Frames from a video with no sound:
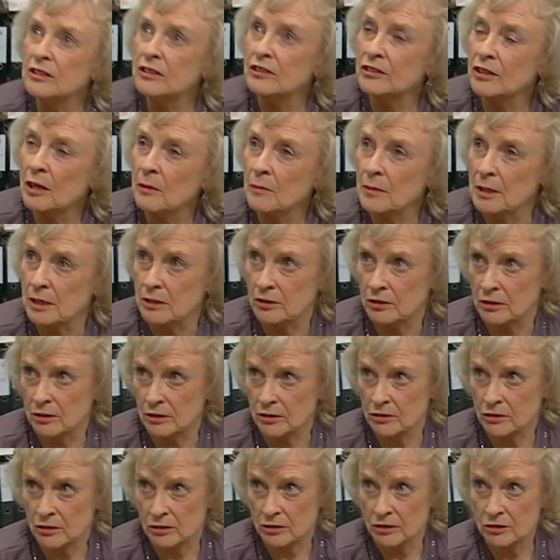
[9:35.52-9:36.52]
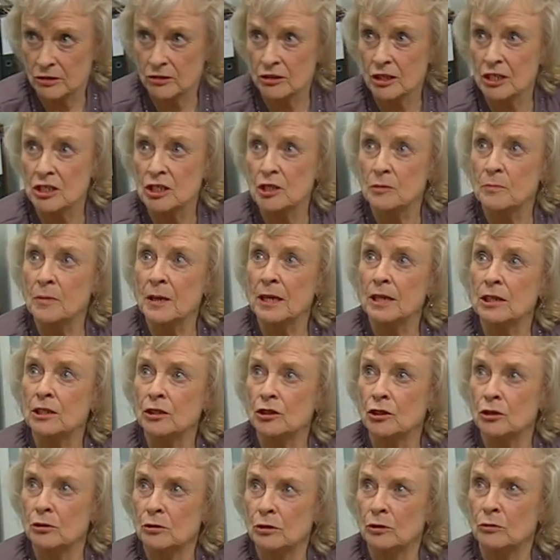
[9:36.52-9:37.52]
in some instances. Just
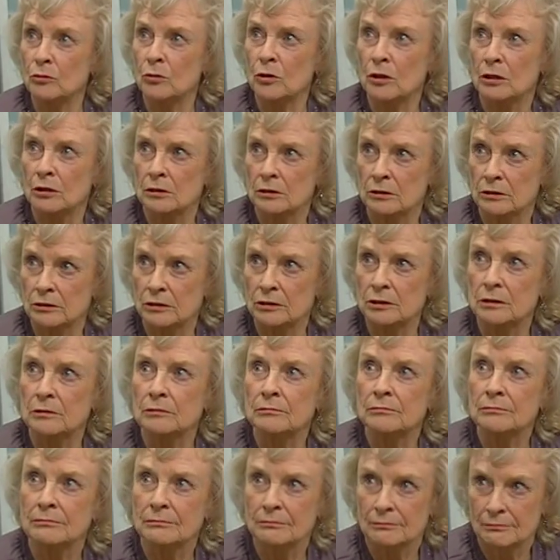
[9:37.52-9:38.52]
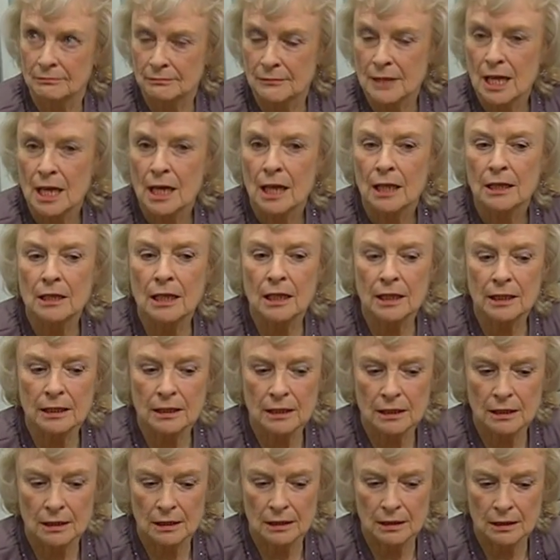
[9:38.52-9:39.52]
depended who it was. Yeah.
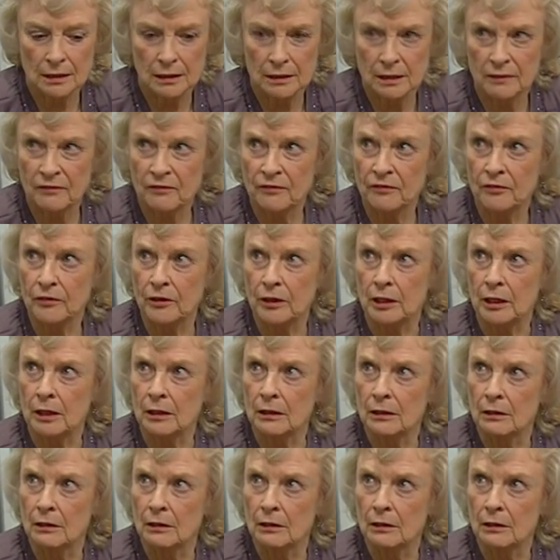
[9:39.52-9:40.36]
Like the Freak.